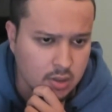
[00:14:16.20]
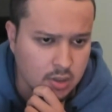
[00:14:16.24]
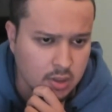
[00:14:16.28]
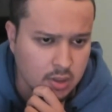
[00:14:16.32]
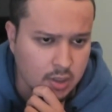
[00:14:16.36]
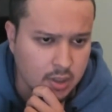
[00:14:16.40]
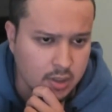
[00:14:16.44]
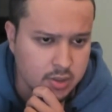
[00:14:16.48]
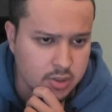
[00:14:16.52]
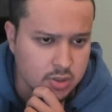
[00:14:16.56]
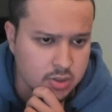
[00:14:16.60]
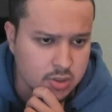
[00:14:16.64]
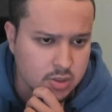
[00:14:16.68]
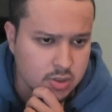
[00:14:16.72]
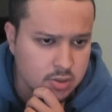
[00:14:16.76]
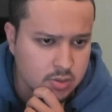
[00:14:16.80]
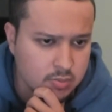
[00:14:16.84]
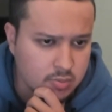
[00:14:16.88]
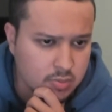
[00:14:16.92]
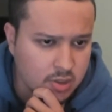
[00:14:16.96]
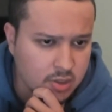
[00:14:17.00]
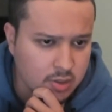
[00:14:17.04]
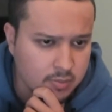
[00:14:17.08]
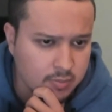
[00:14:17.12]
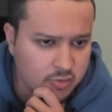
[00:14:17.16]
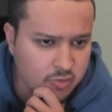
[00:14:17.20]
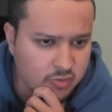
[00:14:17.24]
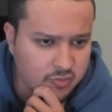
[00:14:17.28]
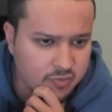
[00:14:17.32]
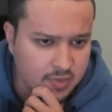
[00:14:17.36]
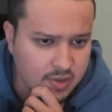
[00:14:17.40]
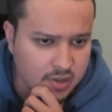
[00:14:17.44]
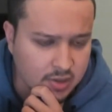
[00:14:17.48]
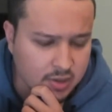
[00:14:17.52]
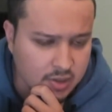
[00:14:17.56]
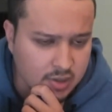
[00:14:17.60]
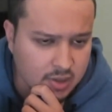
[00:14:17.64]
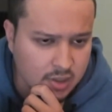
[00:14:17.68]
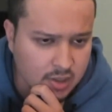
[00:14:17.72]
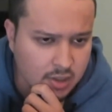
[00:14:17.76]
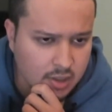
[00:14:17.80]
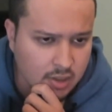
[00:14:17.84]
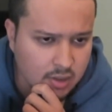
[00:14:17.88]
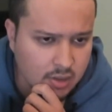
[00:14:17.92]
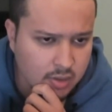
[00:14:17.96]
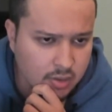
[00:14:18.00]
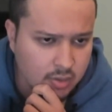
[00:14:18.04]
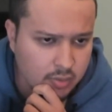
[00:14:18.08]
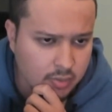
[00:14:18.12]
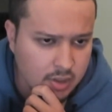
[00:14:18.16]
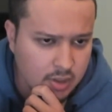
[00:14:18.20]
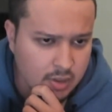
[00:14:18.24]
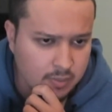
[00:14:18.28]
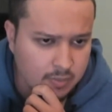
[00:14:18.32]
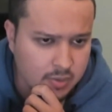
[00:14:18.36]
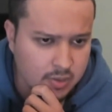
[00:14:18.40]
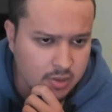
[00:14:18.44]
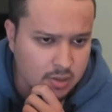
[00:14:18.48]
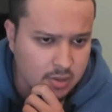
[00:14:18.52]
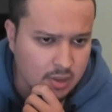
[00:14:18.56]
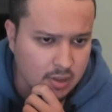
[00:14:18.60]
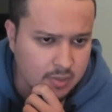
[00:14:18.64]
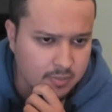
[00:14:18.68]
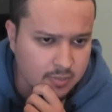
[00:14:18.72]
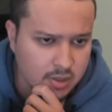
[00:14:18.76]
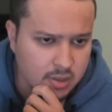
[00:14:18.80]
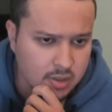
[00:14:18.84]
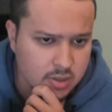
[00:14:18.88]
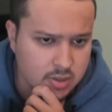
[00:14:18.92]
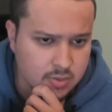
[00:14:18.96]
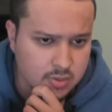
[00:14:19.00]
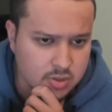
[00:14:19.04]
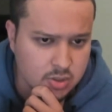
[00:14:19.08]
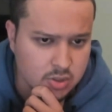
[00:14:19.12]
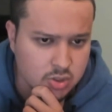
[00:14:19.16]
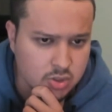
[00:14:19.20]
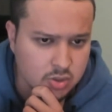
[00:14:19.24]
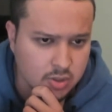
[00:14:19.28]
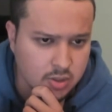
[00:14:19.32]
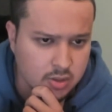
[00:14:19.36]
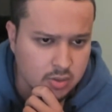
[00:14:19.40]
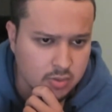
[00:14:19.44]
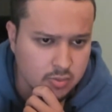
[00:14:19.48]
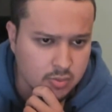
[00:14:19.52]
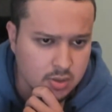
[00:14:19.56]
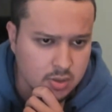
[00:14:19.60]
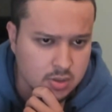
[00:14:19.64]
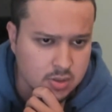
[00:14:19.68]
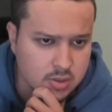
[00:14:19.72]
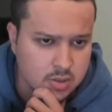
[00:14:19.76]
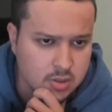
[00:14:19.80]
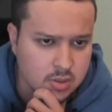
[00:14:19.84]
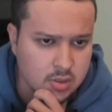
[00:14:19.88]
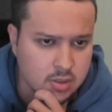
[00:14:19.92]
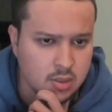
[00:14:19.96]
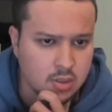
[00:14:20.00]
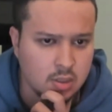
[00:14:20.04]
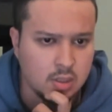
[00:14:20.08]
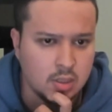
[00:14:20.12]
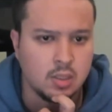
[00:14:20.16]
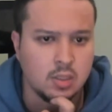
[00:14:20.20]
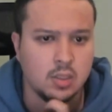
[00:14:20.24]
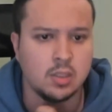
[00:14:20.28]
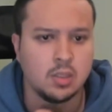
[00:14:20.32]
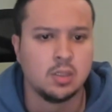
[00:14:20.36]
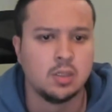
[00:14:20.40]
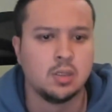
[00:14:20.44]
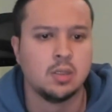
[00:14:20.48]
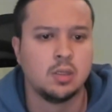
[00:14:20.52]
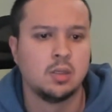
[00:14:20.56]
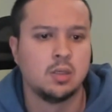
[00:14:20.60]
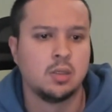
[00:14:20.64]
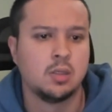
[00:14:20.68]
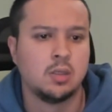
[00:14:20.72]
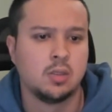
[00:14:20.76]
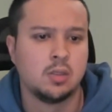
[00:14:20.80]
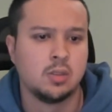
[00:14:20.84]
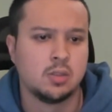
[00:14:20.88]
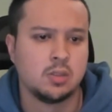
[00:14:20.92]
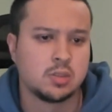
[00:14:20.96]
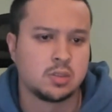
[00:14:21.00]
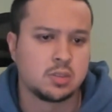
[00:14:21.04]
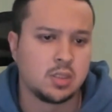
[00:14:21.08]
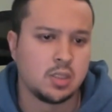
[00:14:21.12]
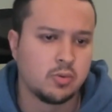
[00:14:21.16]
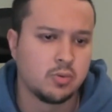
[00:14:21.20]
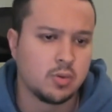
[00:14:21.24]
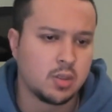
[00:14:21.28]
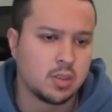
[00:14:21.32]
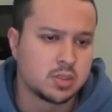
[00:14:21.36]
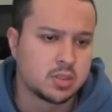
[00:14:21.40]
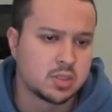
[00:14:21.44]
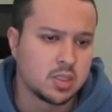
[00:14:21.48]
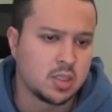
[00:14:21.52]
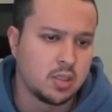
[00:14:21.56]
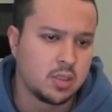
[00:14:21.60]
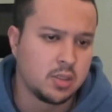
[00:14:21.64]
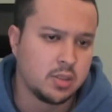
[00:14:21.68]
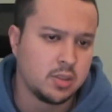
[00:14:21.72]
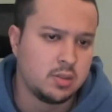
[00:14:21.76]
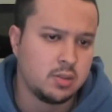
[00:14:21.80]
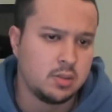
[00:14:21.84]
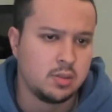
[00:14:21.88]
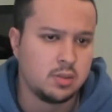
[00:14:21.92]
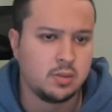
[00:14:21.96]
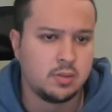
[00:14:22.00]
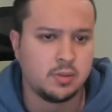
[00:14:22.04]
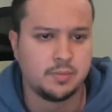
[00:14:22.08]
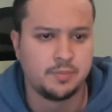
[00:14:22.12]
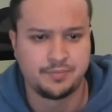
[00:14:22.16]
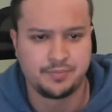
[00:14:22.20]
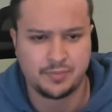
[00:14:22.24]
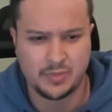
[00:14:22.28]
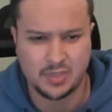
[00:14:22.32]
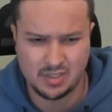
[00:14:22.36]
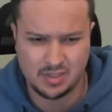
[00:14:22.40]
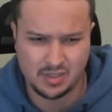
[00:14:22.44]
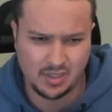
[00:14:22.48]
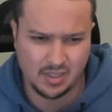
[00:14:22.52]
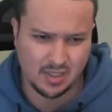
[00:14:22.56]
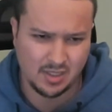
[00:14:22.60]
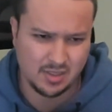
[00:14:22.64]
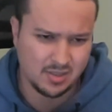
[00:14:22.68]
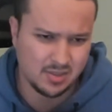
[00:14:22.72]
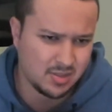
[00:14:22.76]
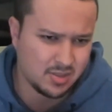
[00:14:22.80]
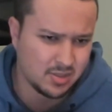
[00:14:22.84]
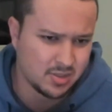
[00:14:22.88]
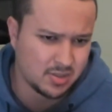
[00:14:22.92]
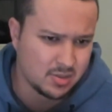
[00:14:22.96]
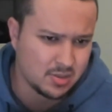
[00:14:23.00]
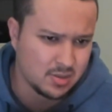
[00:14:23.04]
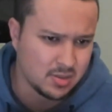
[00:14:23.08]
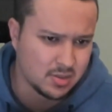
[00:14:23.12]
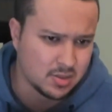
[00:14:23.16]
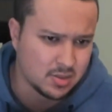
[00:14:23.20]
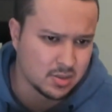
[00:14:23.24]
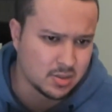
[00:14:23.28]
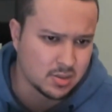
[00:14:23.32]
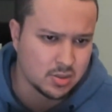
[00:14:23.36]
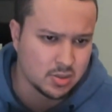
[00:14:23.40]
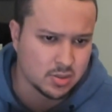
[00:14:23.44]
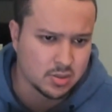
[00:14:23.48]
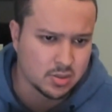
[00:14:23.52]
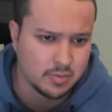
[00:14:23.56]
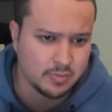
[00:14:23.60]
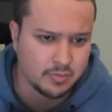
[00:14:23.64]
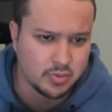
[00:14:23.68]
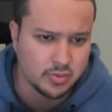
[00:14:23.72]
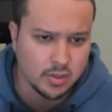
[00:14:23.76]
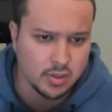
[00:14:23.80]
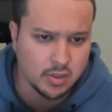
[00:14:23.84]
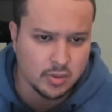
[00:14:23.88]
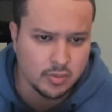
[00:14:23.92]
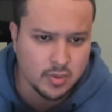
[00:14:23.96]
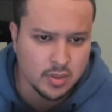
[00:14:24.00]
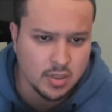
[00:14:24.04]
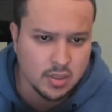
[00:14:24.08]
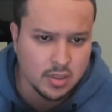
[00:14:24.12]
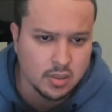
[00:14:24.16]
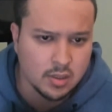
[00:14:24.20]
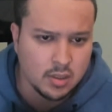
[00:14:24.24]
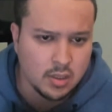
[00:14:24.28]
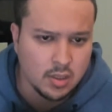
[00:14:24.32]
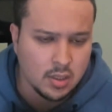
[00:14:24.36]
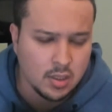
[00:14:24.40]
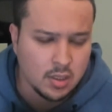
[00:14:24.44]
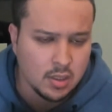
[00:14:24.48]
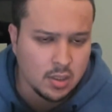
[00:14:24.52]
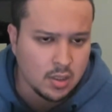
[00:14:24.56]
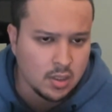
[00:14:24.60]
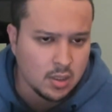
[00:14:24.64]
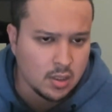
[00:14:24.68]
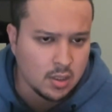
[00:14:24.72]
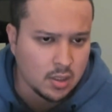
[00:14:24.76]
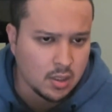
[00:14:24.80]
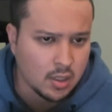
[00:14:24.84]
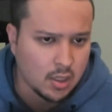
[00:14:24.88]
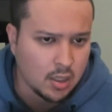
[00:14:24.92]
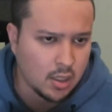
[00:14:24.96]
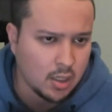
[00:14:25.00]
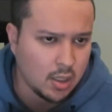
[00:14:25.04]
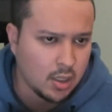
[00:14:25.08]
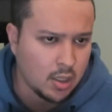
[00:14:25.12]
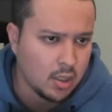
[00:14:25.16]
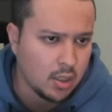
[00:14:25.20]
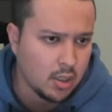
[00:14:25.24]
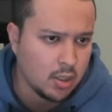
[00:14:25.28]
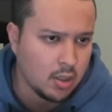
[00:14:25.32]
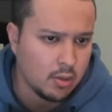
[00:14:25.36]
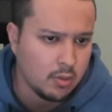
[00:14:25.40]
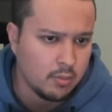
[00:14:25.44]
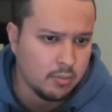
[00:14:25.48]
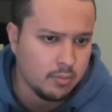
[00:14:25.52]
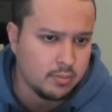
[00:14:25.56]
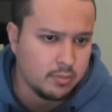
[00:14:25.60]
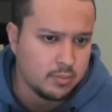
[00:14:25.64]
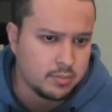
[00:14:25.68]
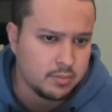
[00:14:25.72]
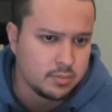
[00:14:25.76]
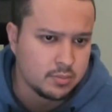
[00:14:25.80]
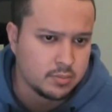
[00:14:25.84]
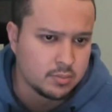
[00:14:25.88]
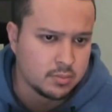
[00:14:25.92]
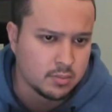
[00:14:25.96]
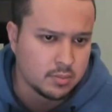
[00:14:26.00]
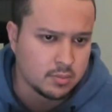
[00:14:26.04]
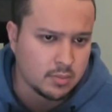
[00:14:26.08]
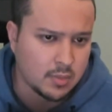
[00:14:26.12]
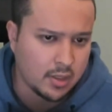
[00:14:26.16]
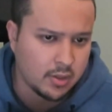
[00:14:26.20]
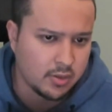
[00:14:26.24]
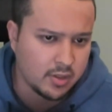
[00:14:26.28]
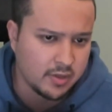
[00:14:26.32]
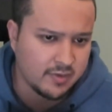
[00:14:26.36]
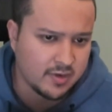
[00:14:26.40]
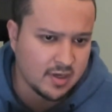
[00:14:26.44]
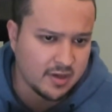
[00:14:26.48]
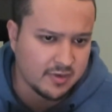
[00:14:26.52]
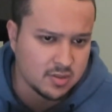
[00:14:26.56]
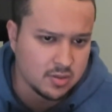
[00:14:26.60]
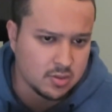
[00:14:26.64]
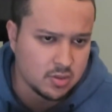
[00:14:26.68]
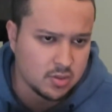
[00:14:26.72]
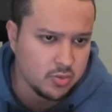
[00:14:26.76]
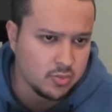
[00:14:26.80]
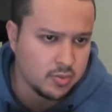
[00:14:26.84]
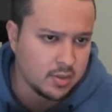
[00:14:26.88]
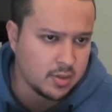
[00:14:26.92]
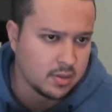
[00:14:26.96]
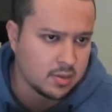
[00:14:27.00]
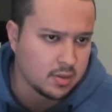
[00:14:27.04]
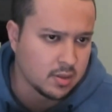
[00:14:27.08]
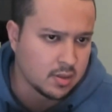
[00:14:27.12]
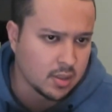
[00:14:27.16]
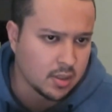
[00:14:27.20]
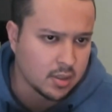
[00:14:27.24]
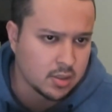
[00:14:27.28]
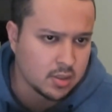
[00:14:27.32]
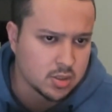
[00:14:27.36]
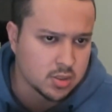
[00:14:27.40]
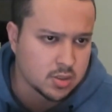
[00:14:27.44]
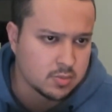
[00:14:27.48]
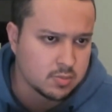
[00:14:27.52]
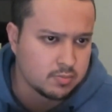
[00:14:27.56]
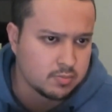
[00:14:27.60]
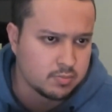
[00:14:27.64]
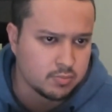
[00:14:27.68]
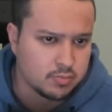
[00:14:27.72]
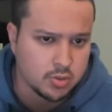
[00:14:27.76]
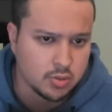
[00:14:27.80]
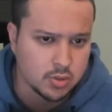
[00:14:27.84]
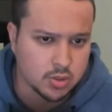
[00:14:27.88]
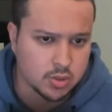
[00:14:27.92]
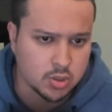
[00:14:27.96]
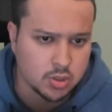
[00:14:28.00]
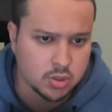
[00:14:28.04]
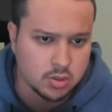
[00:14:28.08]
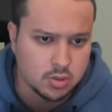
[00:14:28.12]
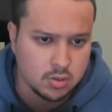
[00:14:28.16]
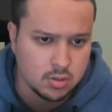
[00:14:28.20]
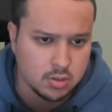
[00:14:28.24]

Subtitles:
I just can move my king out of the way, but I might as well just trade the rooks. Stay rock solid. Then yeah, this is just completely winning. I don't even have to do anything. I can just push.